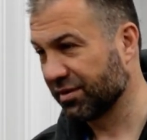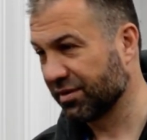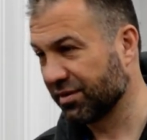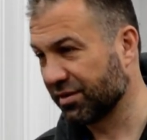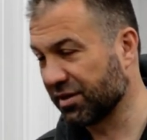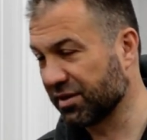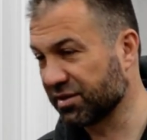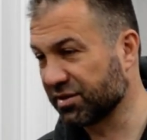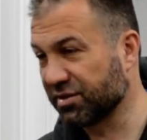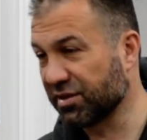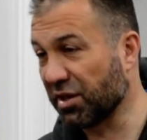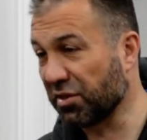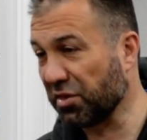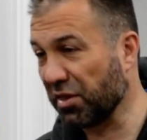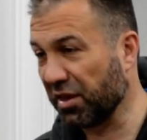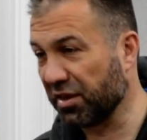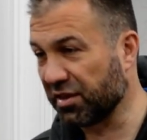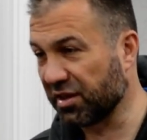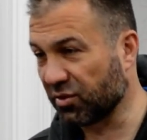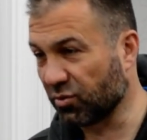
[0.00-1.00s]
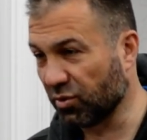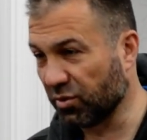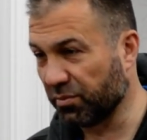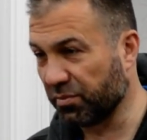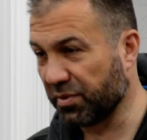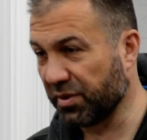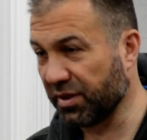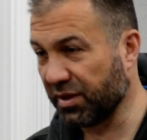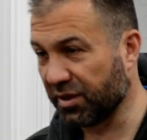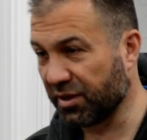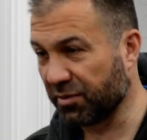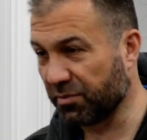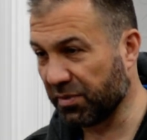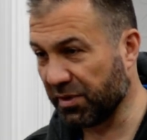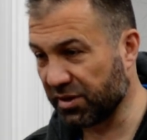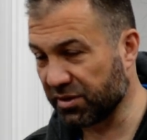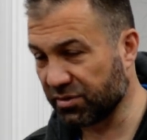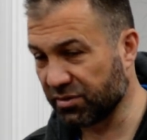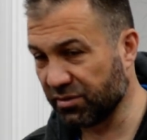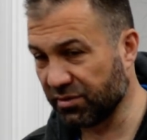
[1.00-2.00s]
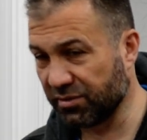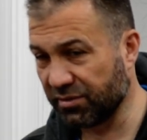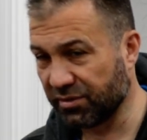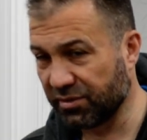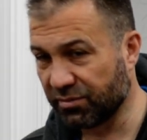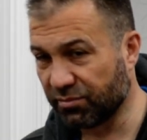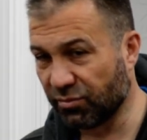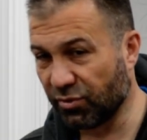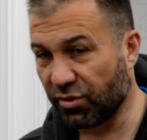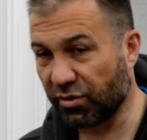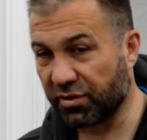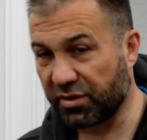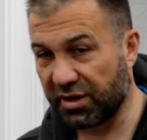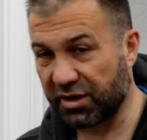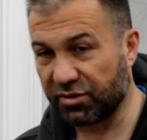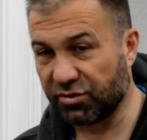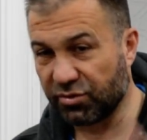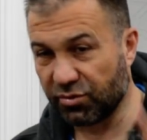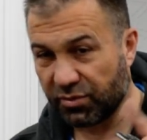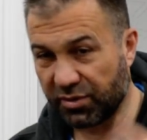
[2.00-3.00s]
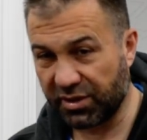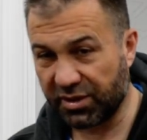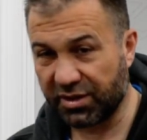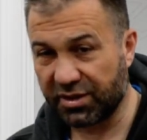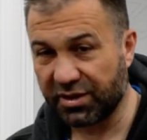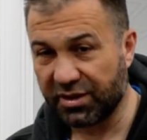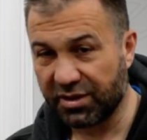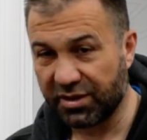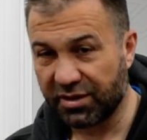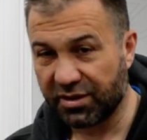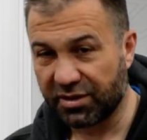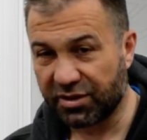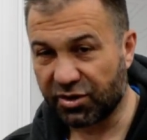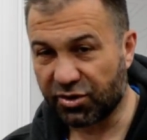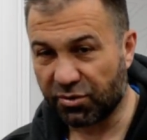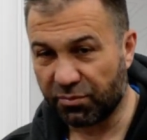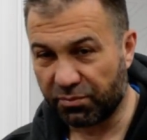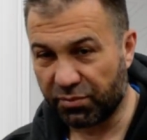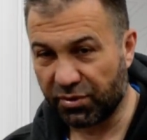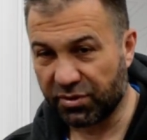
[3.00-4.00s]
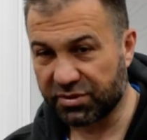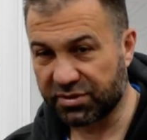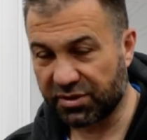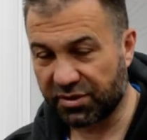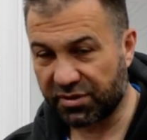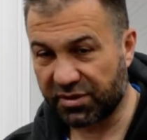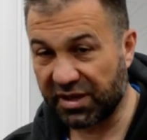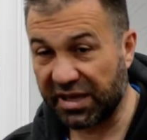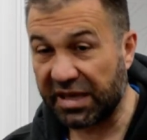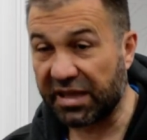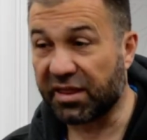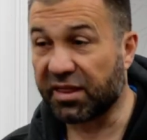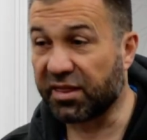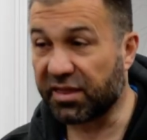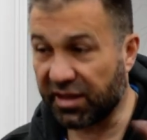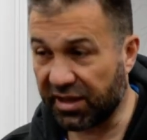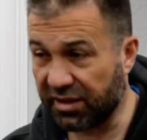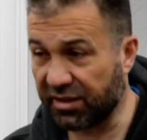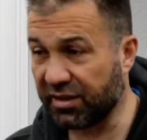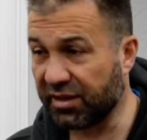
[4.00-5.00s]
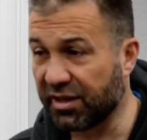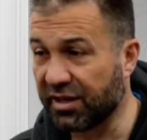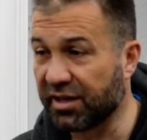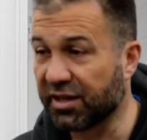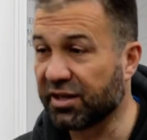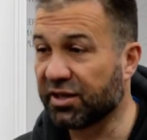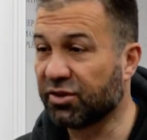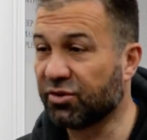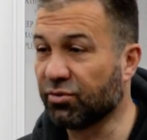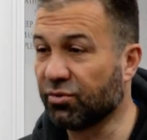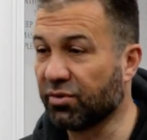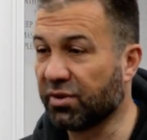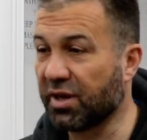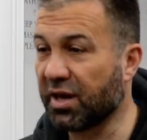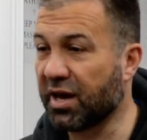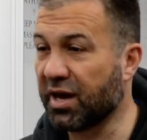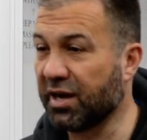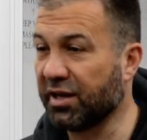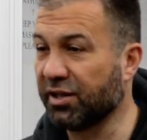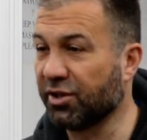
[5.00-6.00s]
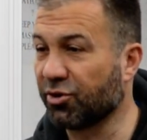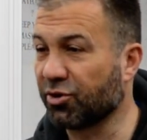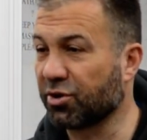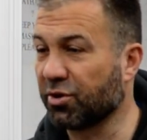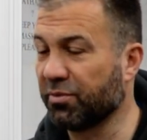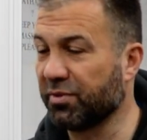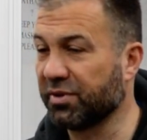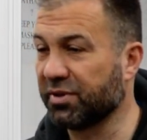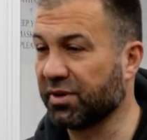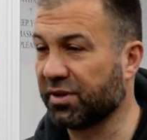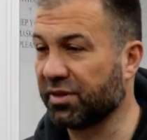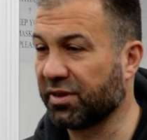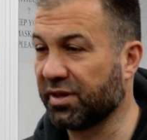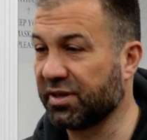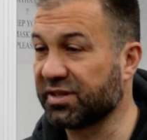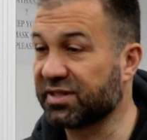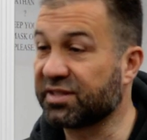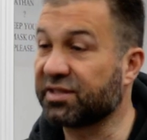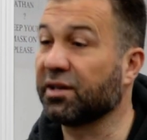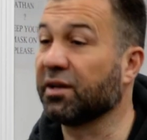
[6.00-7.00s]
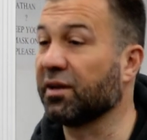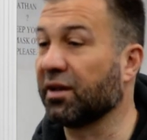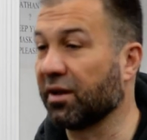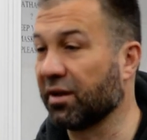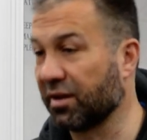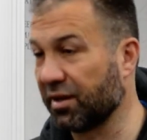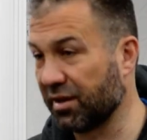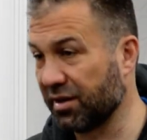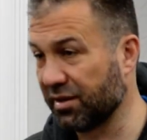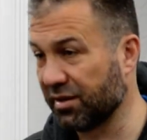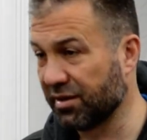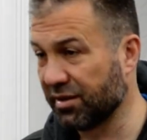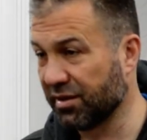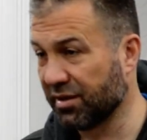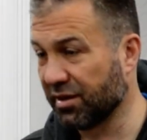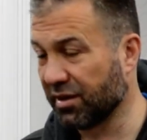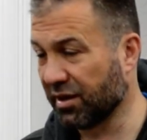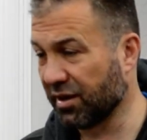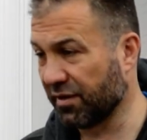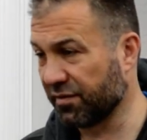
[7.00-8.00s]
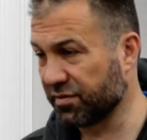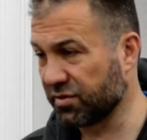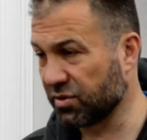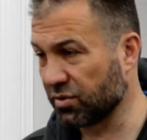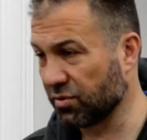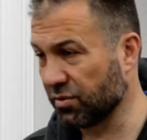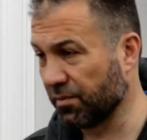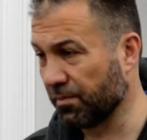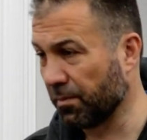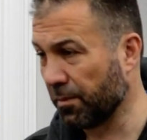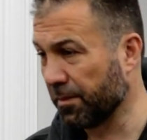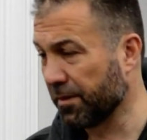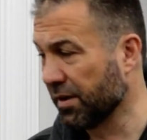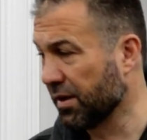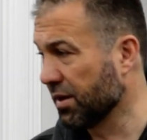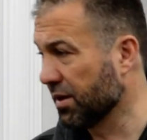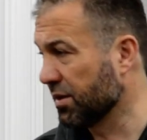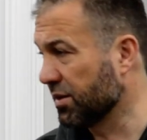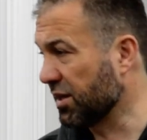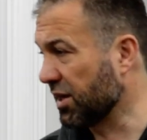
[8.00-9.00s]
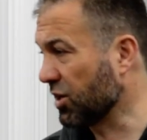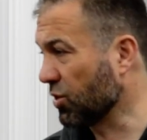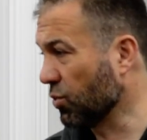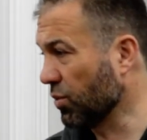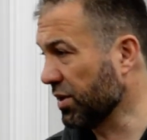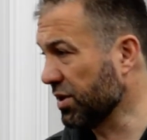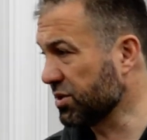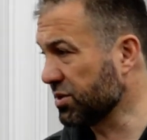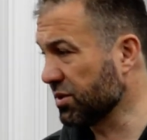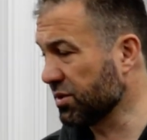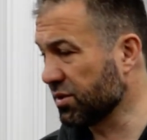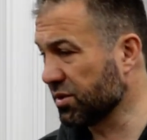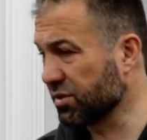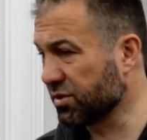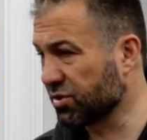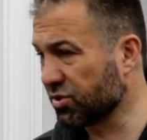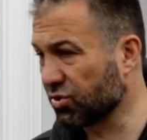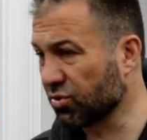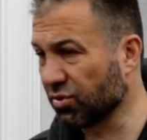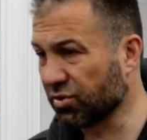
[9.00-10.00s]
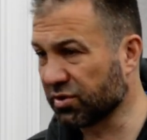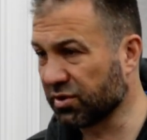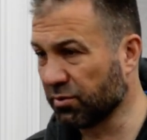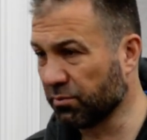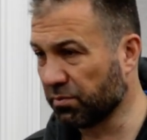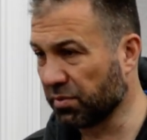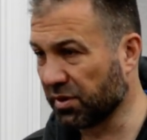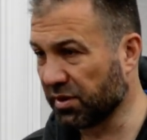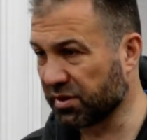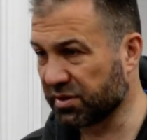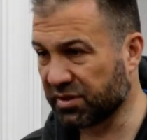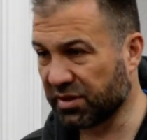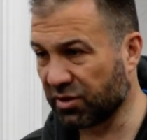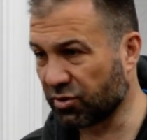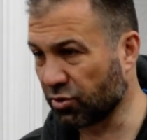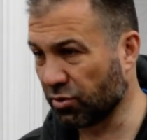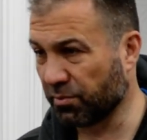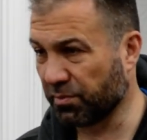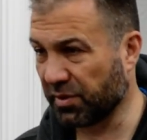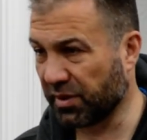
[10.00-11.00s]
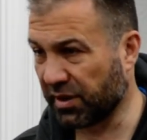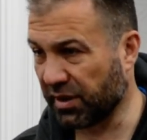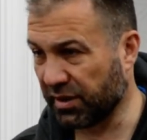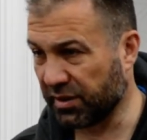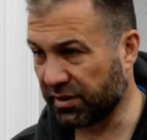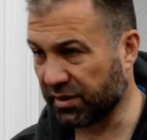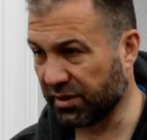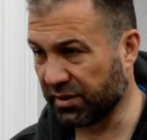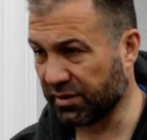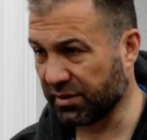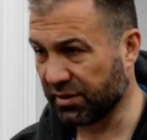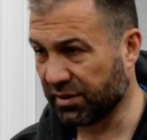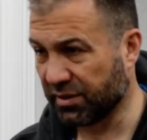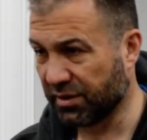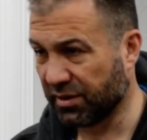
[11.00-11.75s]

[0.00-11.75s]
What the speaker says: There's nothing that will bring person more than doing the compulsory thing. Then do the highly recommended things till Allah loves you. The equation is so simple, it's not complicated.